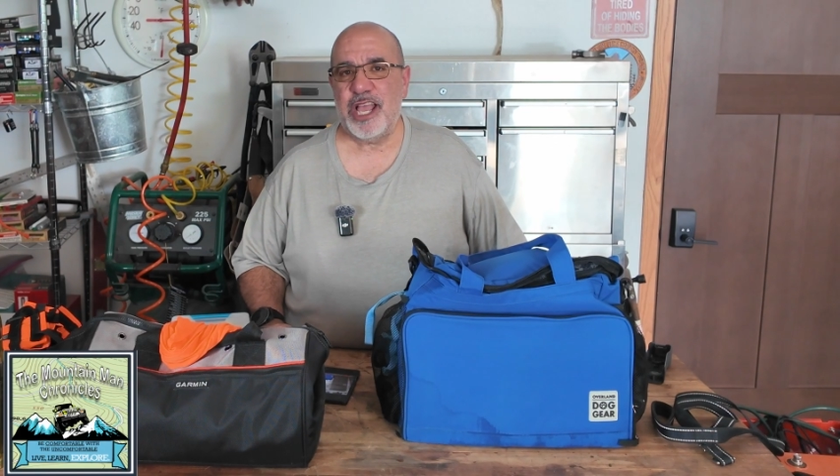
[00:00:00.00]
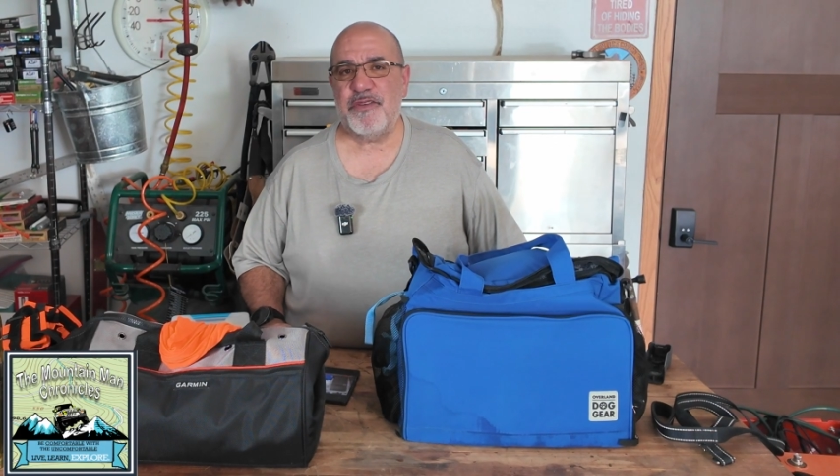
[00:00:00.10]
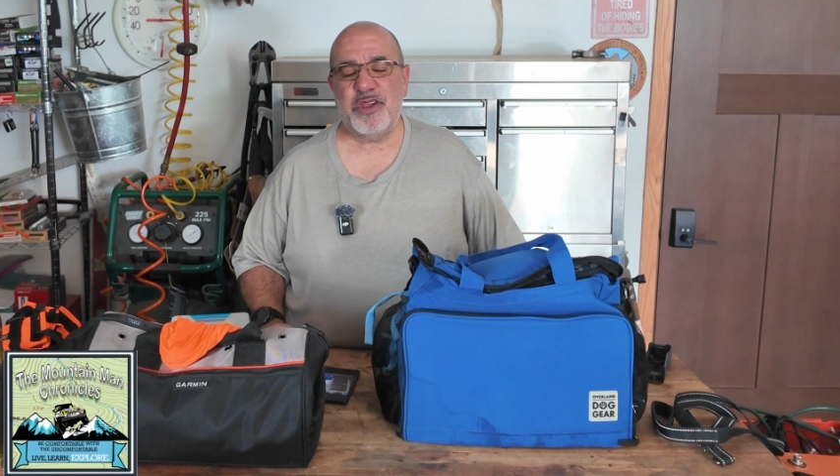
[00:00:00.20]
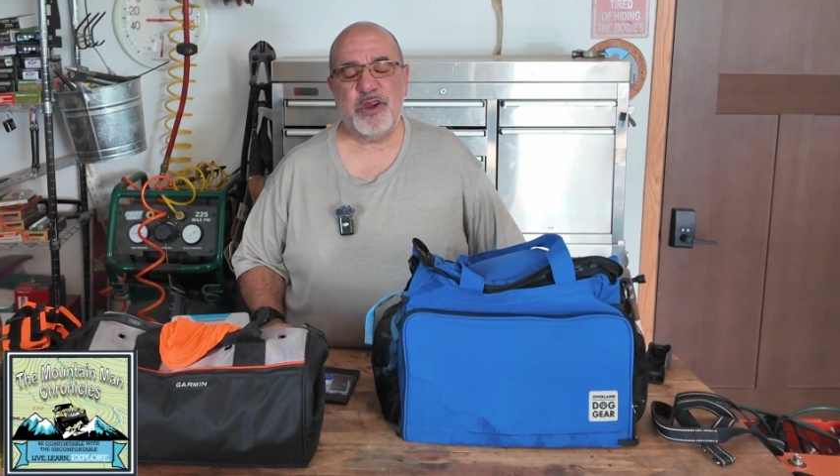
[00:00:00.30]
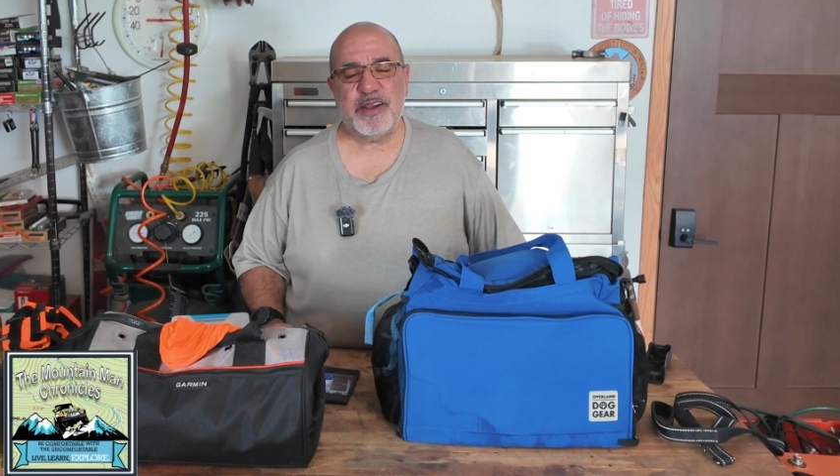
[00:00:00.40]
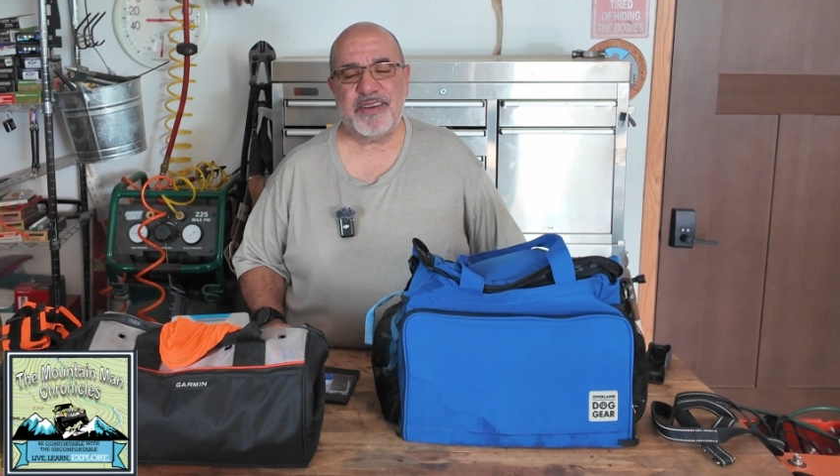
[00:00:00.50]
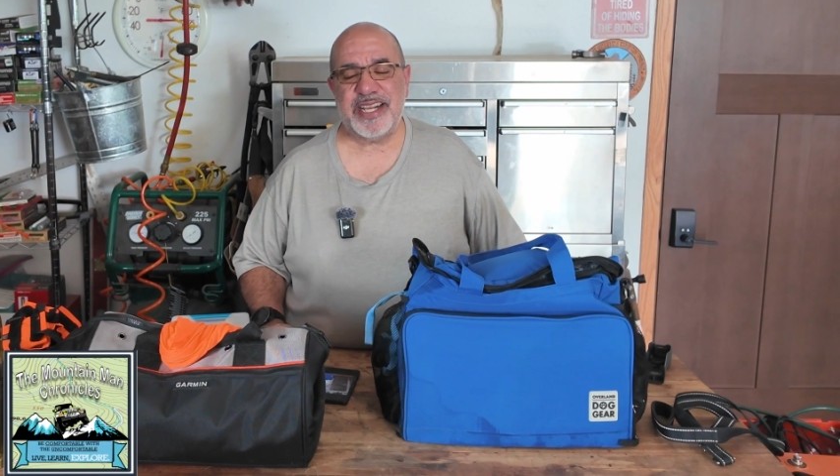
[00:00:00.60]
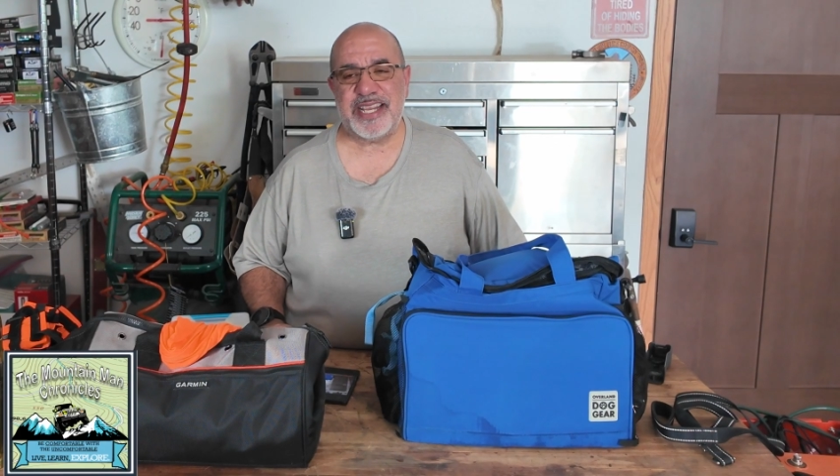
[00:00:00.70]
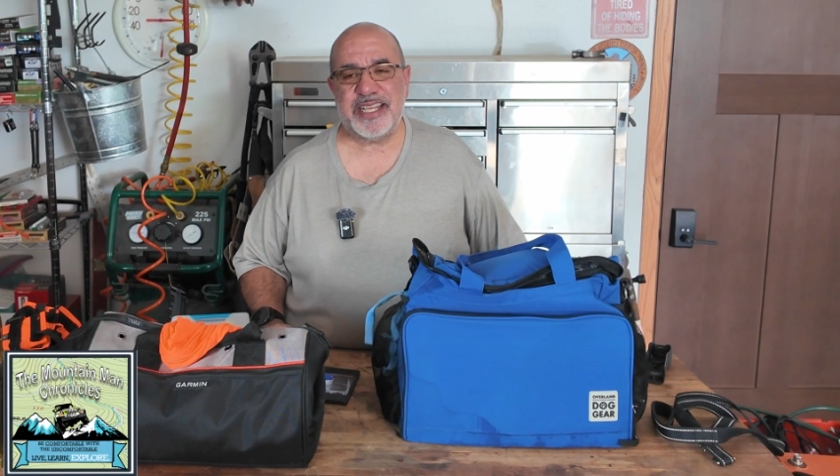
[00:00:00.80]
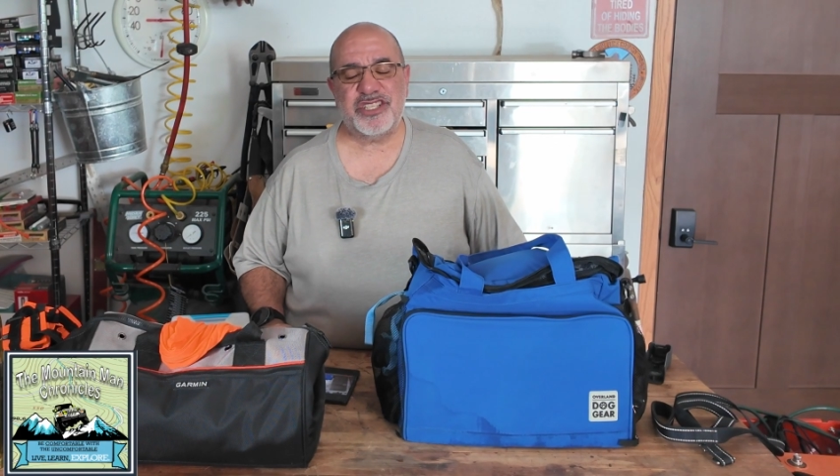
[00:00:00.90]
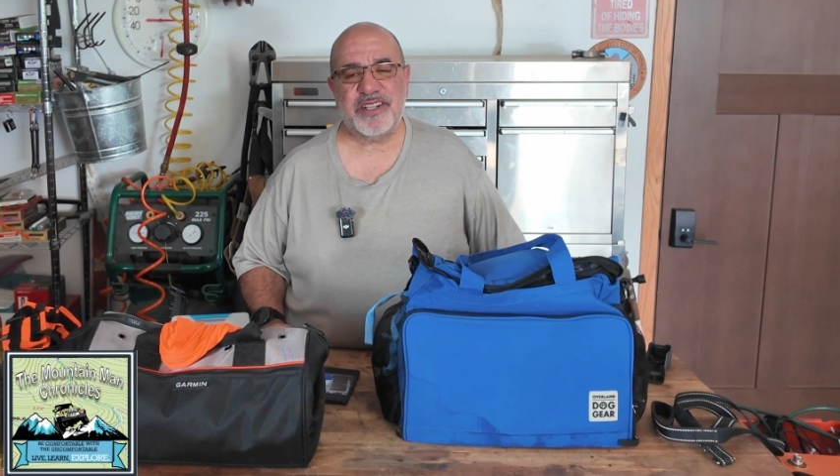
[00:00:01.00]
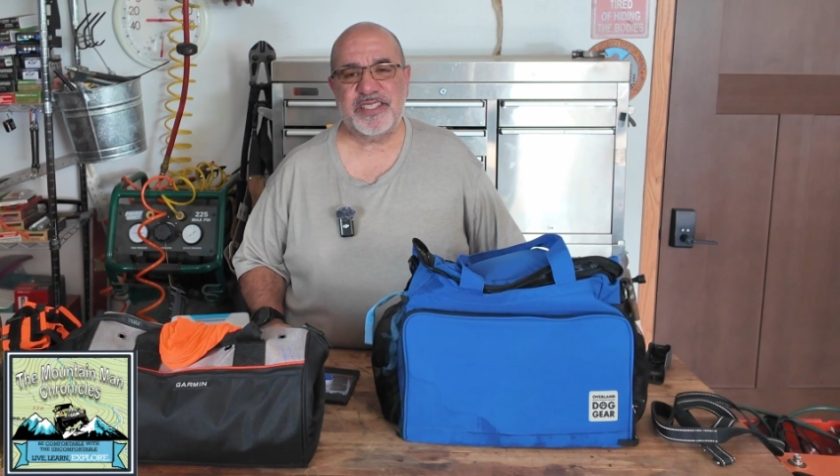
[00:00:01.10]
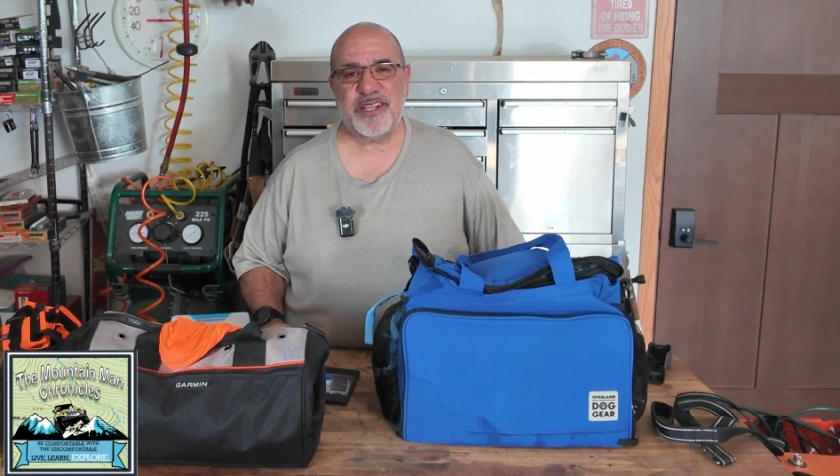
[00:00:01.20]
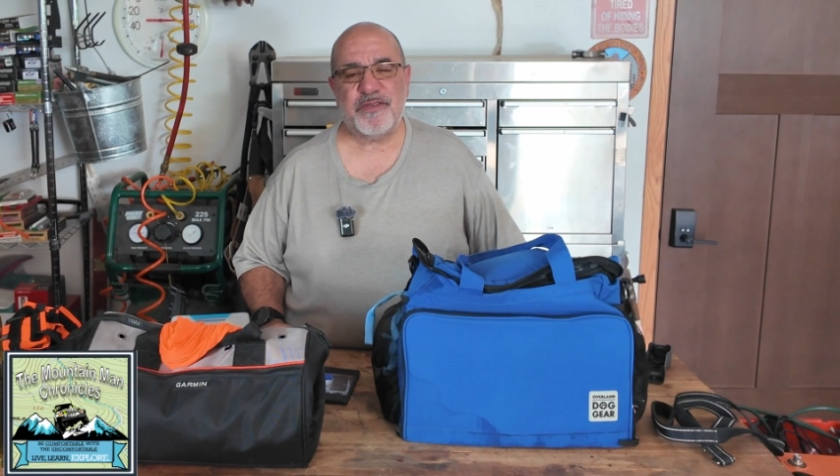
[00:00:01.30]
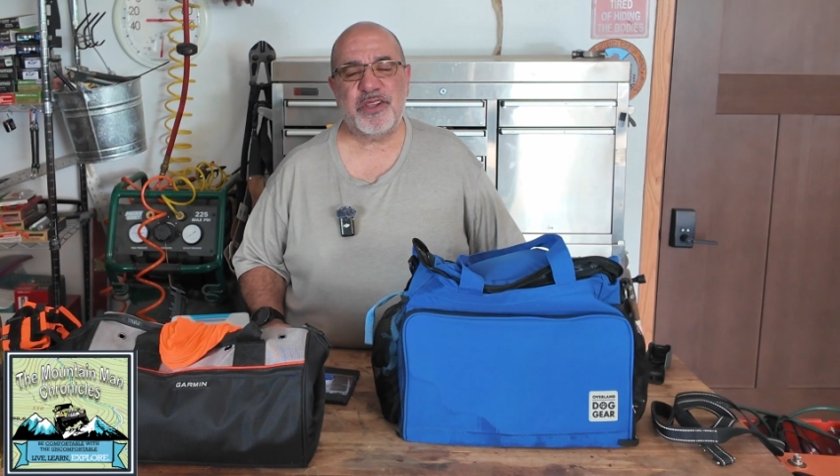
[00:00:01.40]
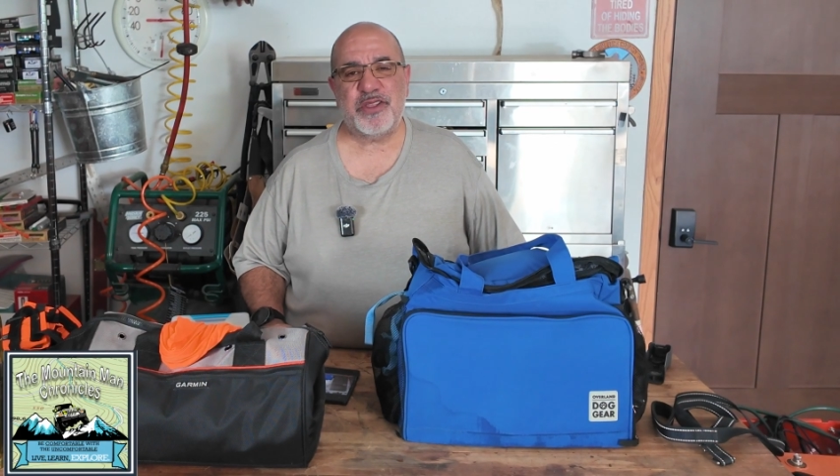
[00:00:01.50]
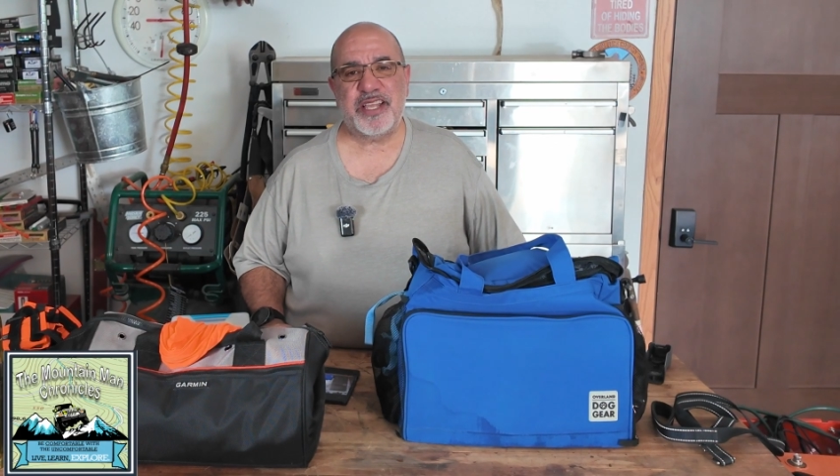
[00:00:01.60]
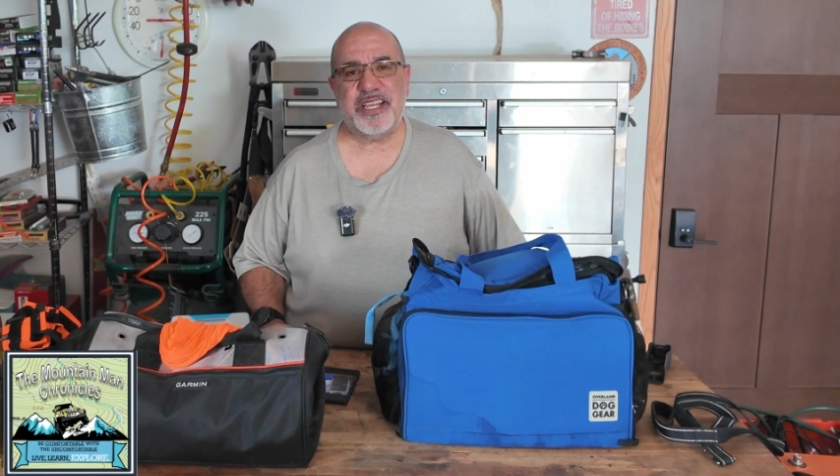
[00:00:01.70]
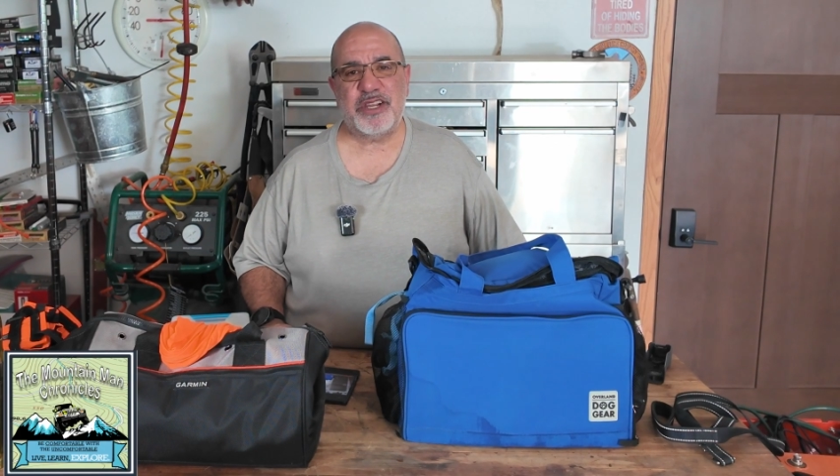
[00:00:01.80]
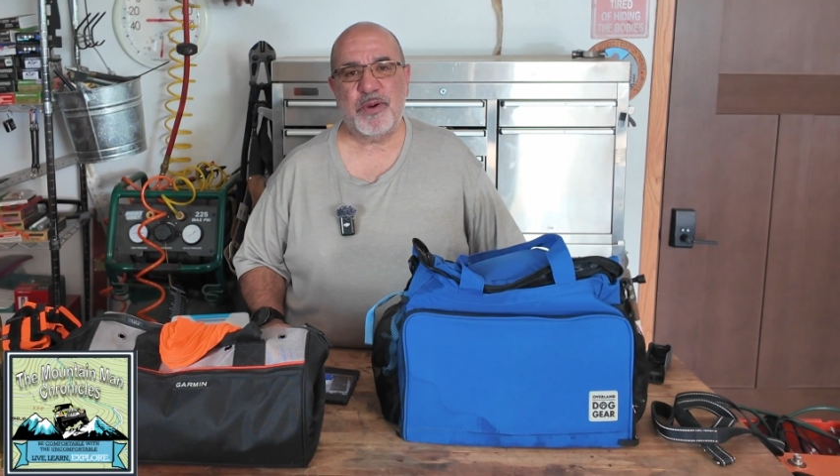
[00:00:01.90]
If you have ideas and stuff you
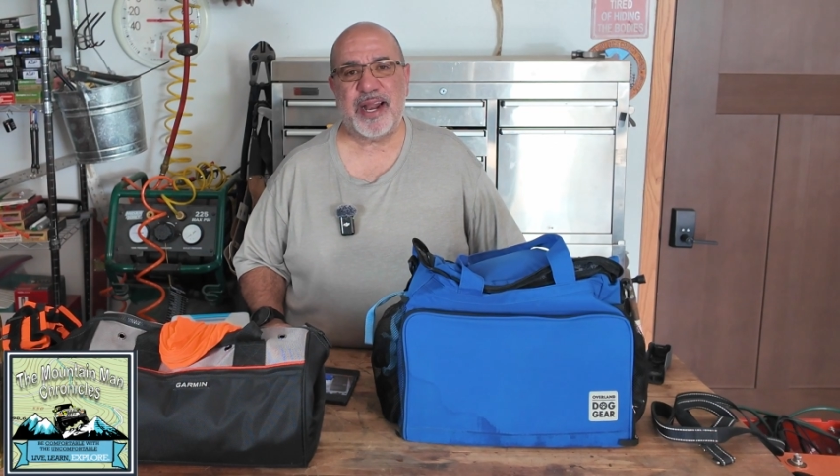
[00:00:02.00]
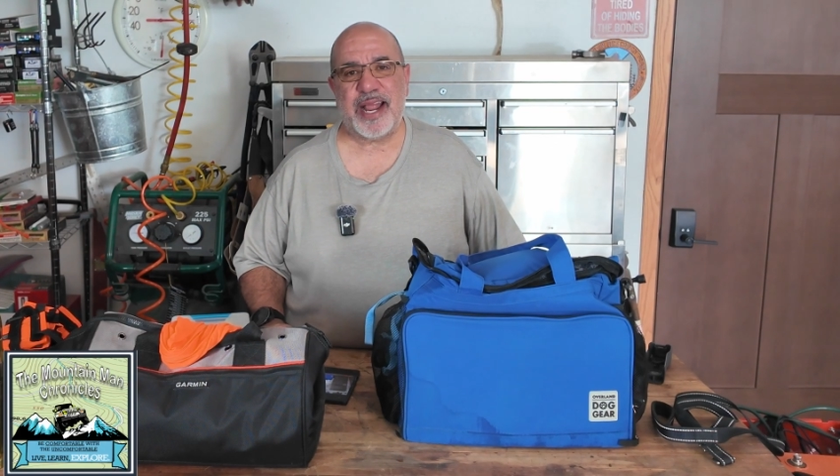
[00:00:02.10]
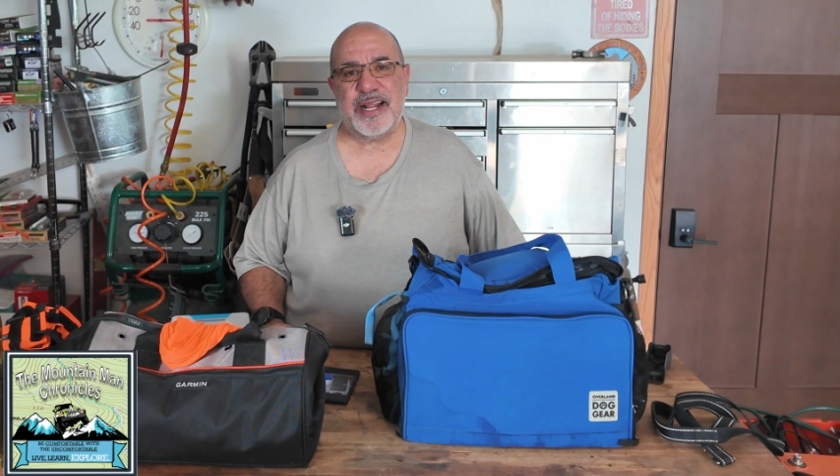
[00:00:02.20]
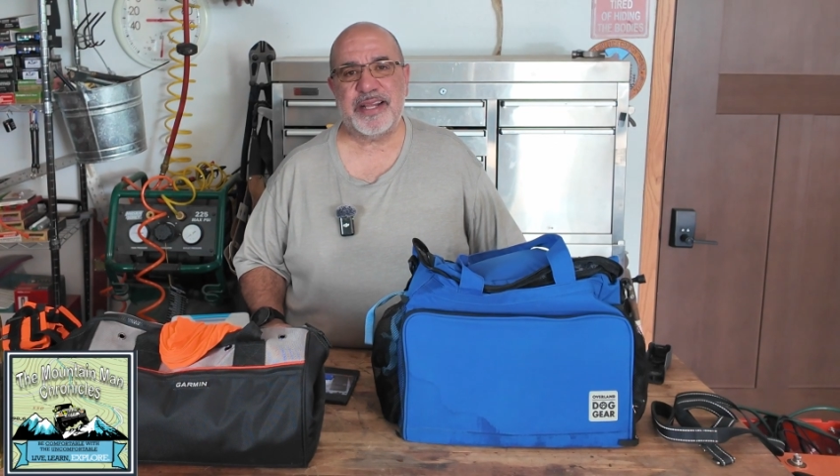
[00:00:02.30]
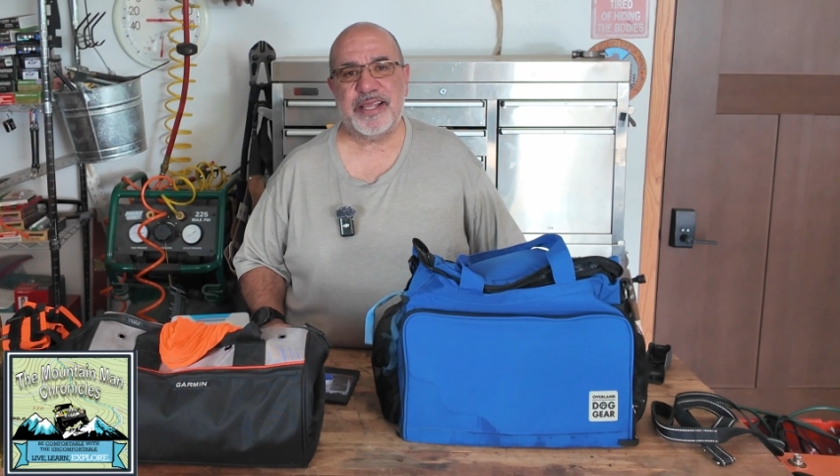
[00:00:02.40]
think you want to add